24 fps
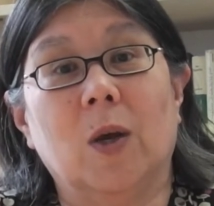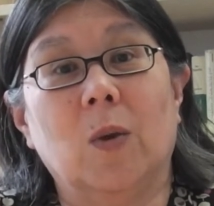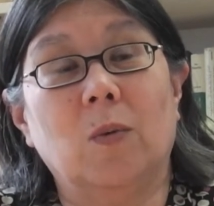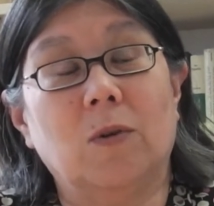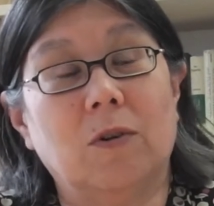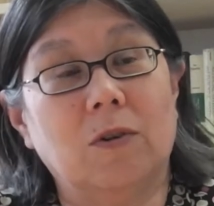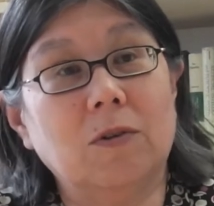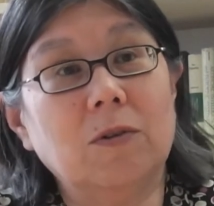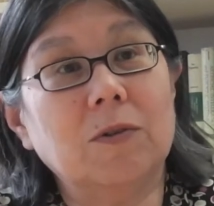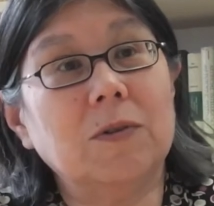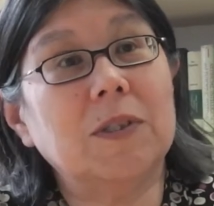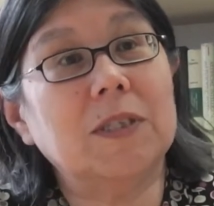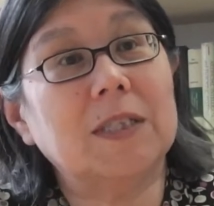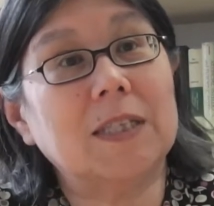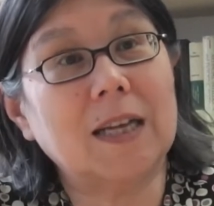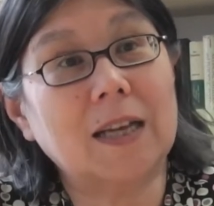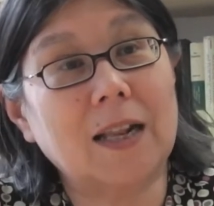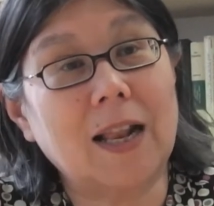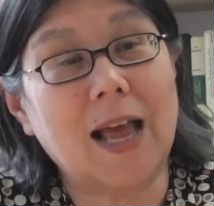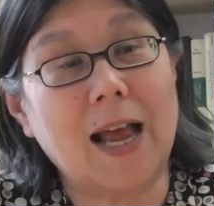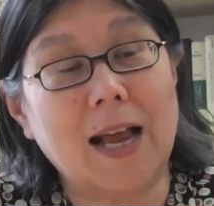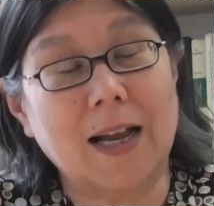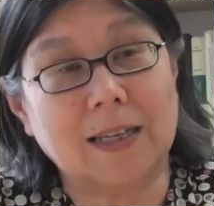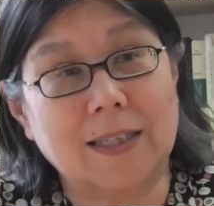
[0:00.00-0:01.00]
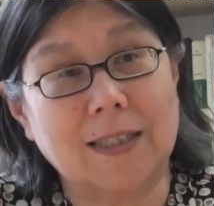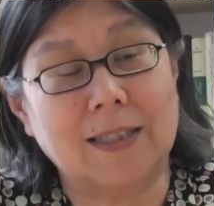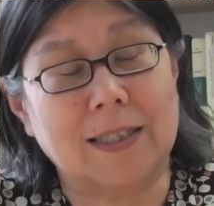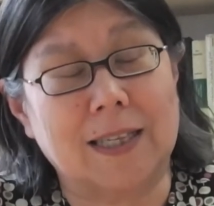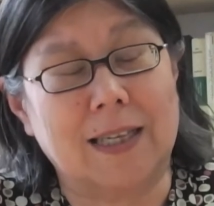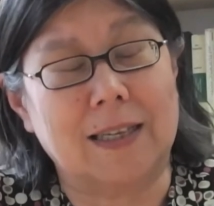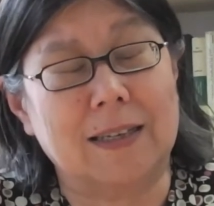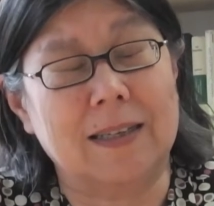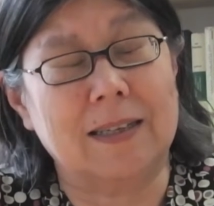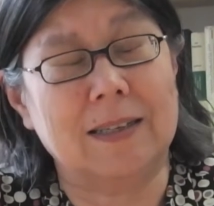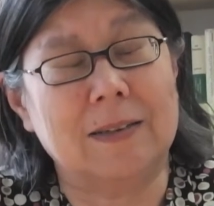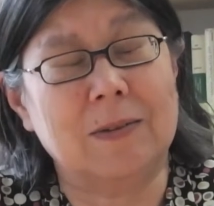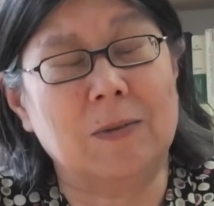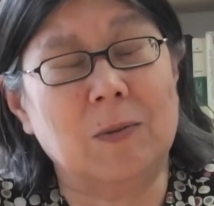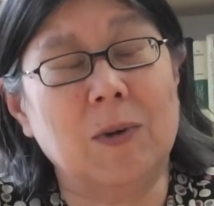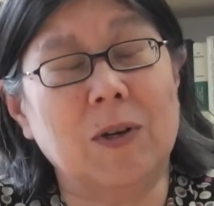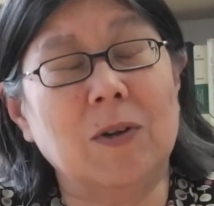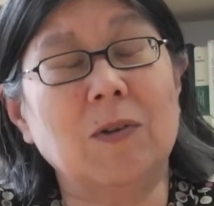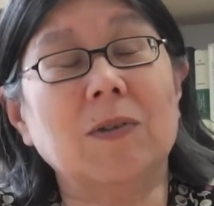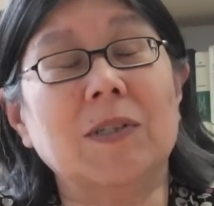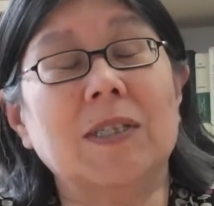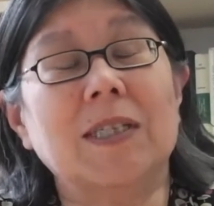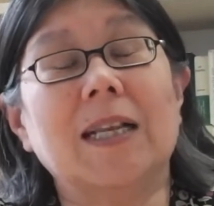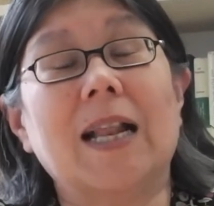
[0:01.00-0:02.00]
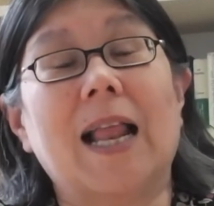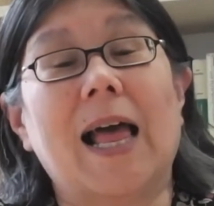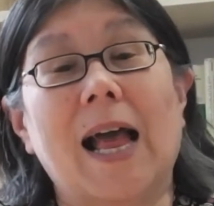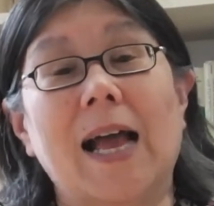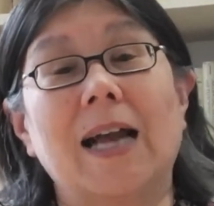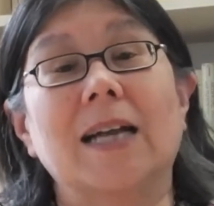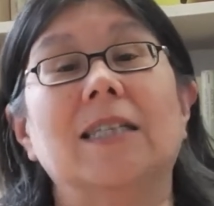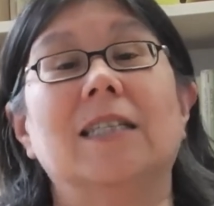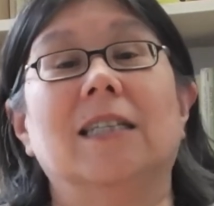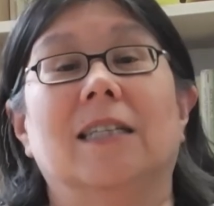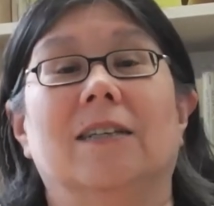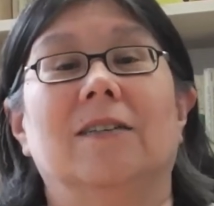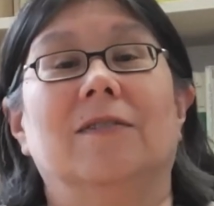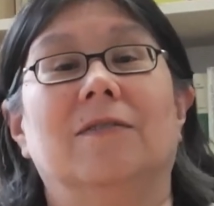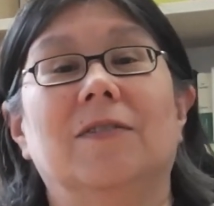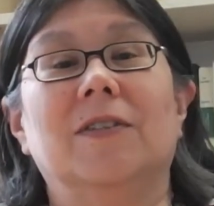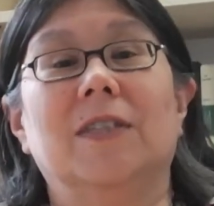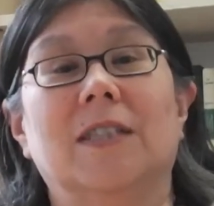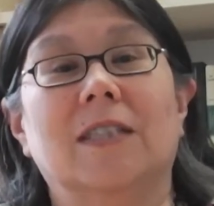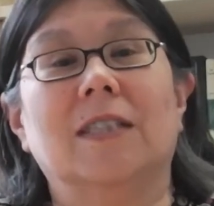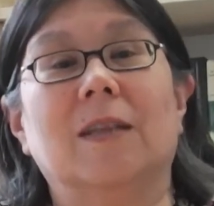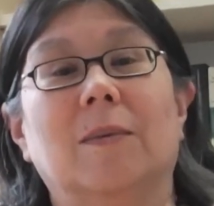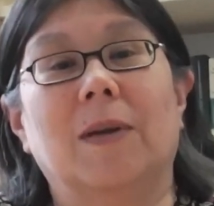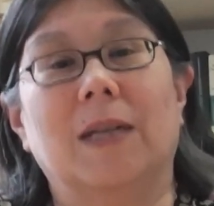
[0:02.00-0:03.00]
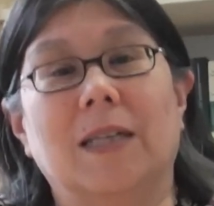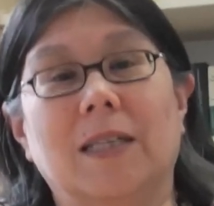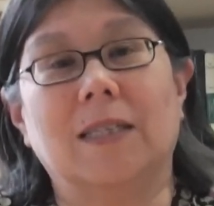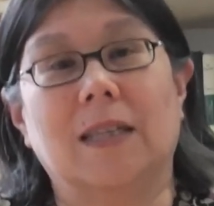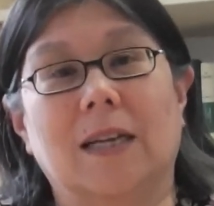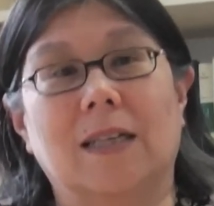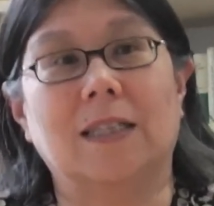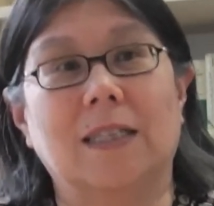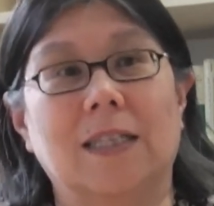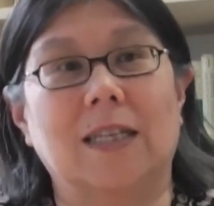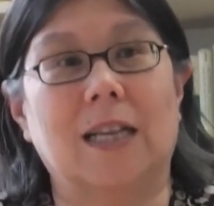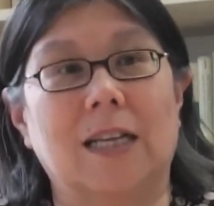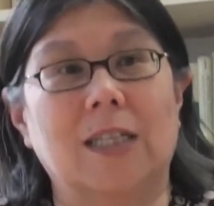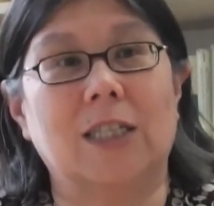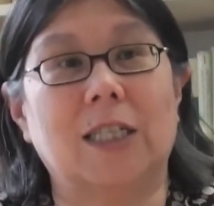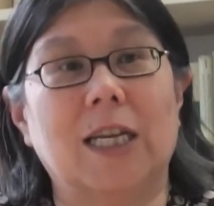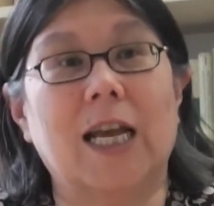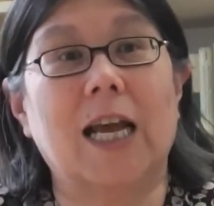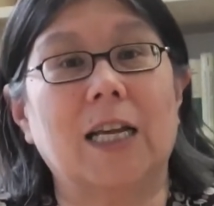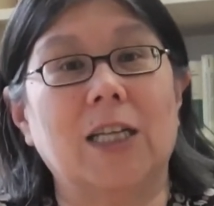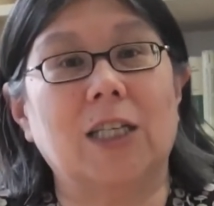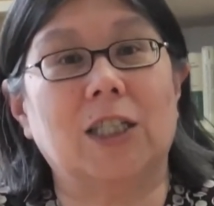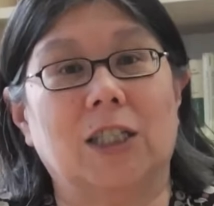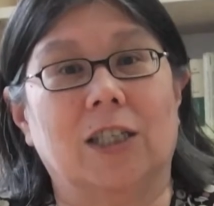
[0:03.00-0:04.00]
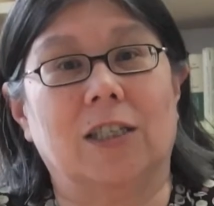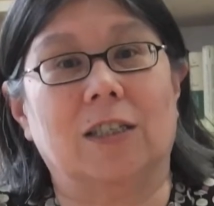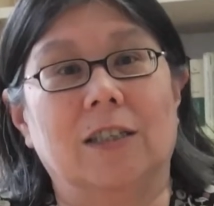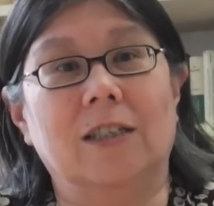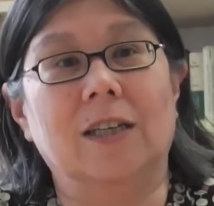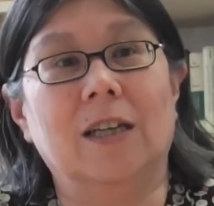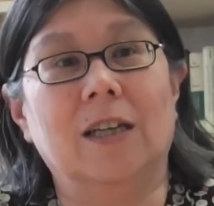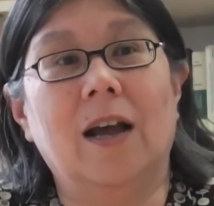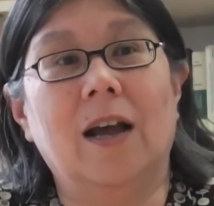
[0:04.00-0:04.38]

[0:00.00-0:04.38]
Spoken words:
We're all still active to some extent in education,